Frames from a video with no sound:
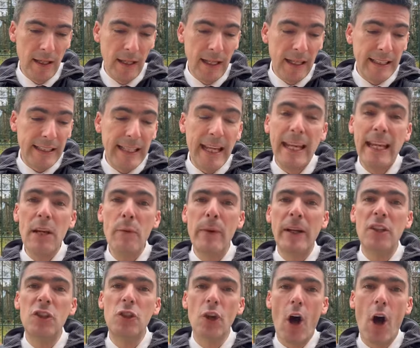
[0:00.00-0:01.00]
ye
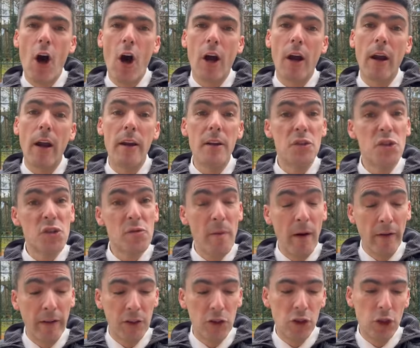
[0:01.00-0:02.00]
which are
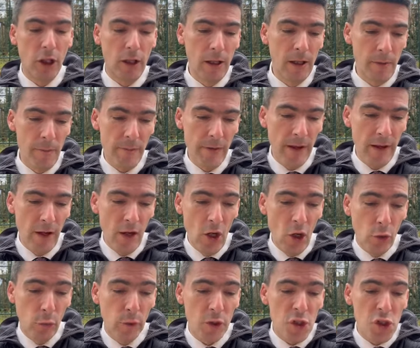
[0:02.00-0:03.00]
spiritual,
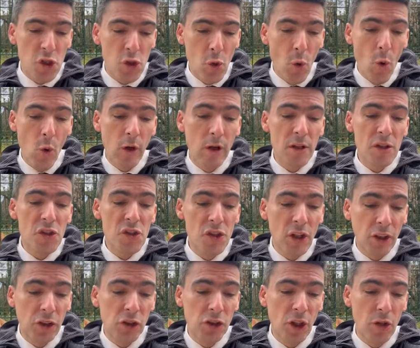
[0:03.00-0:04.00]
restore
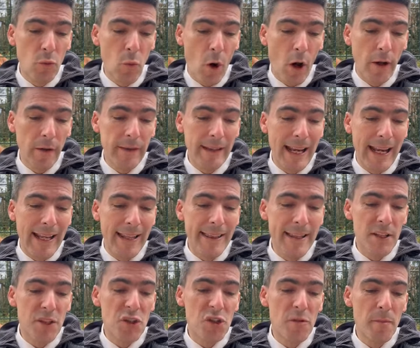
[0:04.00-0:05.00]
such an one in
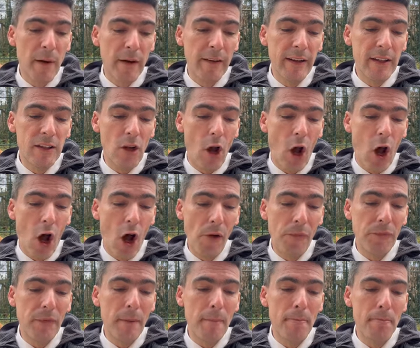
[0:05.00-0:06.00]
the spirit
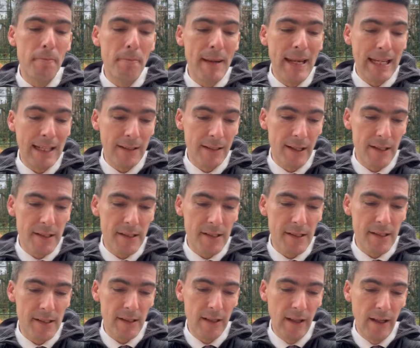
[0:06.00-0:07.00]
of
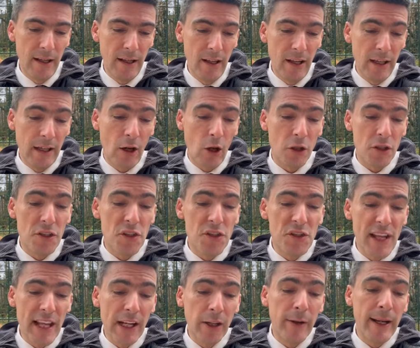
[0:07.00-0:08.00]
meekness,
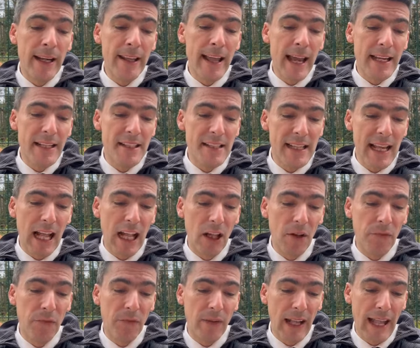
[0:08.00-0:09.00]
considering
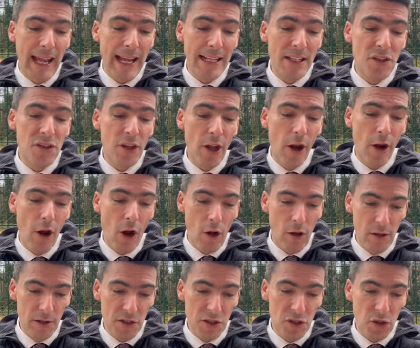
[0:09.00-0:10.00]
thyself, lest thou
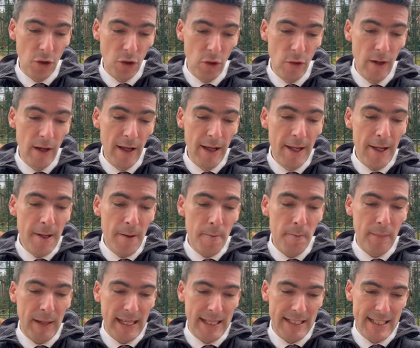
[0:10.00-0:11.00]
also
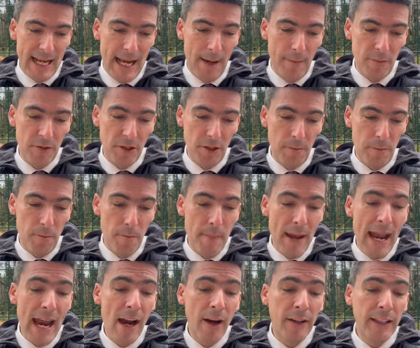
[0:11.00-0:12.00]
be tempted.
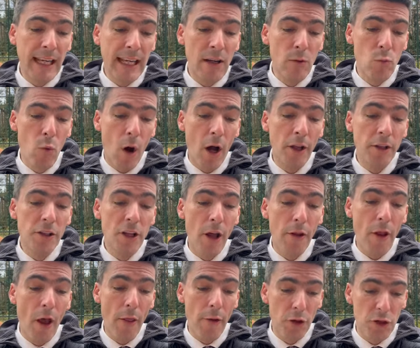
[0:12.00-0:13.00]
Bear ye one
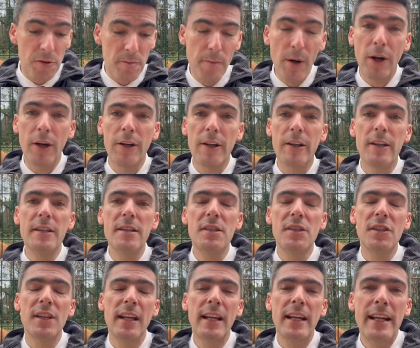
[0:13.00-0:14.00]
another's
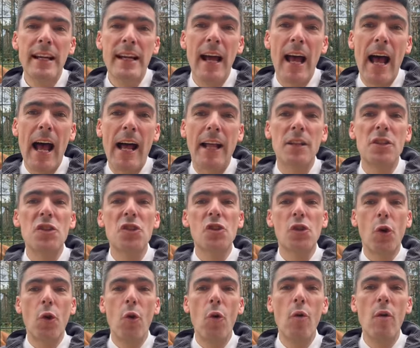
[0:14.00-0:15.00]
burdens, and
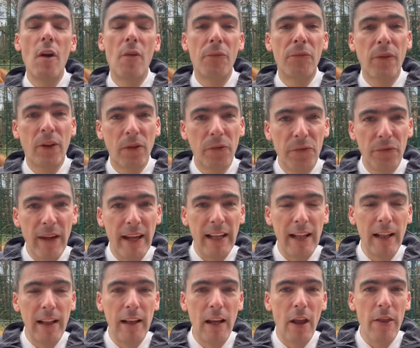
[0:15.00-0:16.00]
so
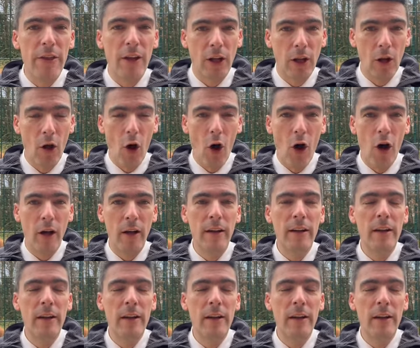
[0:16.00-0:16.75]
fulfill the law